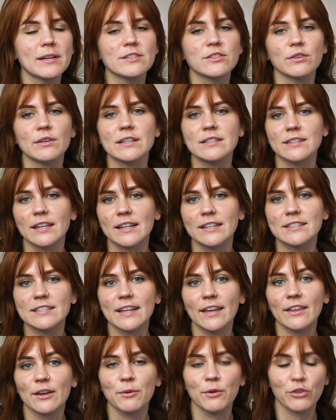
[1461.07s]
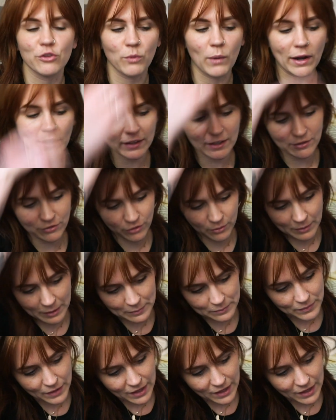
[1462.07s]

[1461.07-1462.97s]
So he's like dealing with Twilight for me,